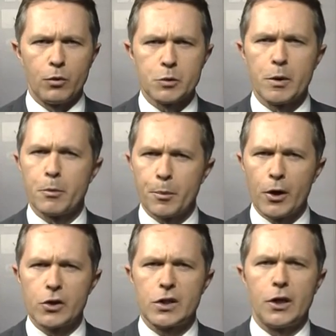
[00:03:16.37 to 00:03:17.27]
And what's being
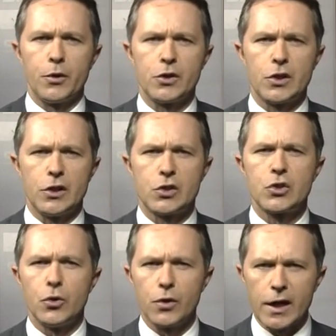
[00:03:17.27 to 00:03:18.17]
proposed here is
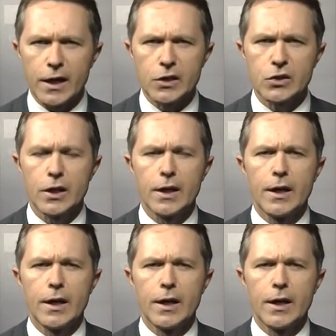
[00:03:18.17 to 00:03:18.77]
2 years.